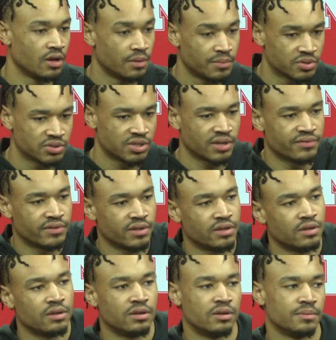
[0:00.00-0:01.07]
Most definitely.
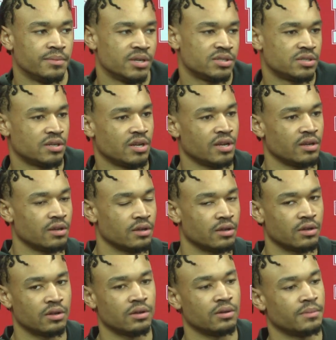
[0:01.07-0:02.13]
Yesterday,
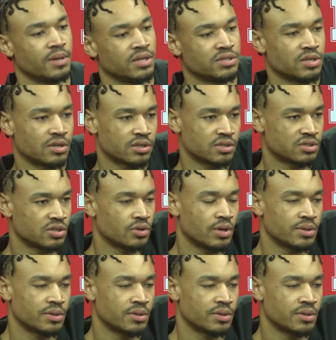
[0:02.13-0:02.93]
I talked to Zoe.